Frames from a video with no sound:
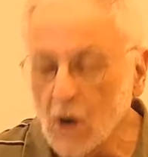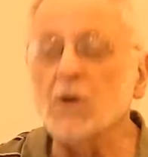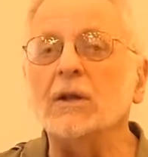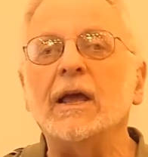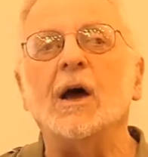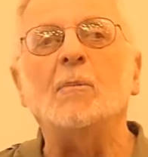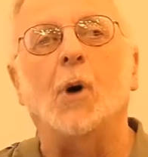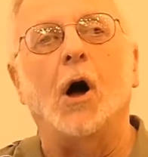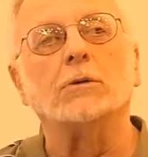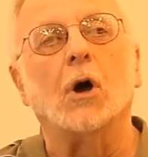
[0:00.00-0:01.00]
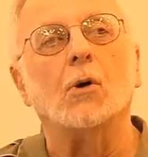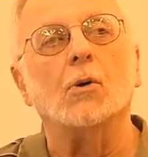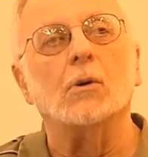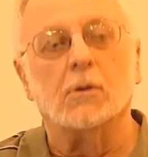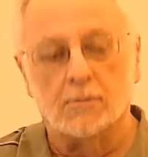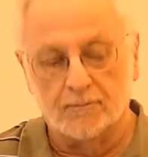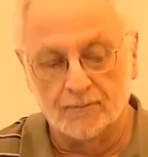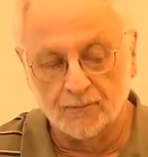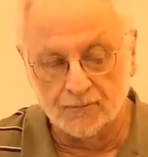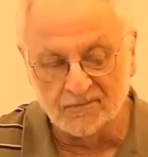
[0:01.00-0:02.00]
Early Apollo.
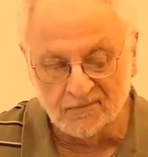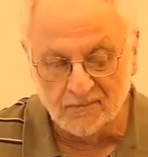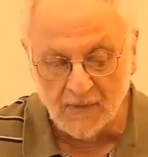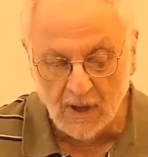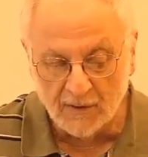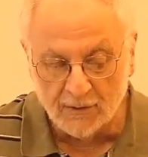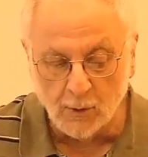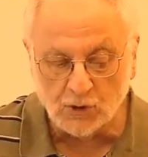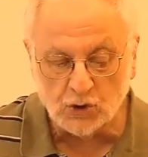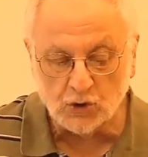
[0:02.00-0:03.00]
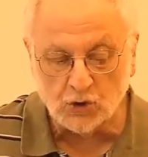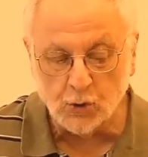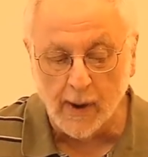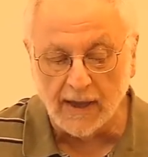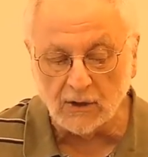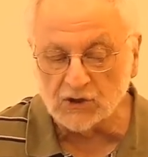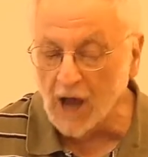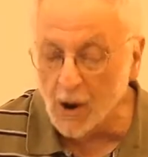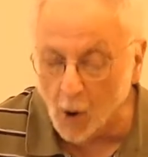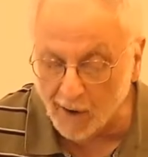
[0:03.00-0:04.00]
Through twigs,
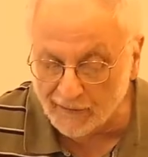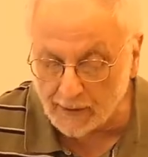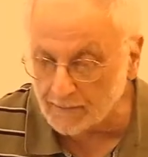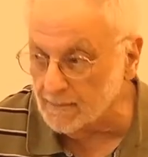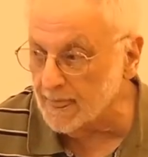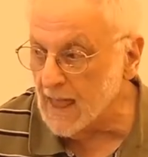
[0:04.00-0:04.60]
how often,